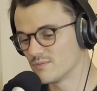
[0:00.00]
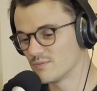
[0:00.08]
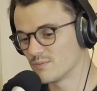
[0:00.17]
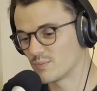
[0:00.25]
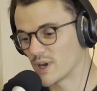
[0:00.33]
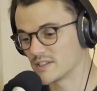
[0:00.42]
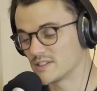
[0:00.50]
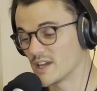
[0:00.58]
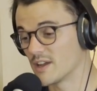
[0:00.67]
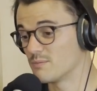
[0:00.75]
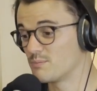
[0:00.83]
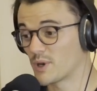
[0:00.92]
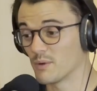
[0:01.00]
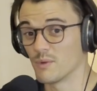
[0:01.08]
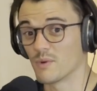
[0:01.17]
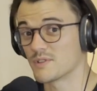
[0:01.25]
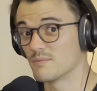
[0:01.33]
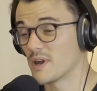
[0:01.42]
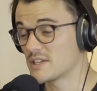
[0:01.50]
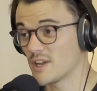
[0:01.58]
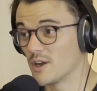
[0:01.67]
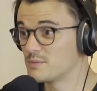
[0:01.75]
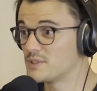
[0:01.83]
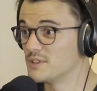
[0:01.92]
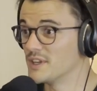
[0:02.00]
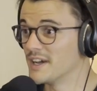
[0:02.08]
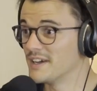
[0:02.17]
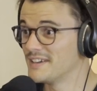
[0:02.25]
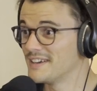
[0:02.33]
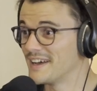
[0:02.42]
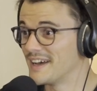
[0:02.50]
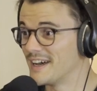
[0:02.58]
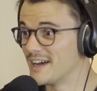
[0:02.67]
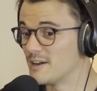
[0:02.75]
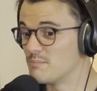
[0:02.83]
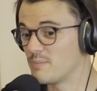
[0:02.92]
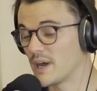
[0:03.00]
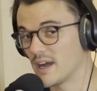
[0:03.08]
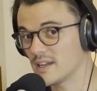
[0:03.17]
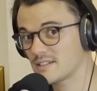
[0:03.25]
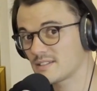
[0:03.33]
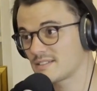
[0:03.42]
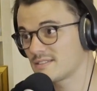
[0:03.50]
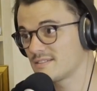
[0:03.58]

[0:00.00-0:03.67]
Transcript: breakdown. Probably wasn't much help to you, but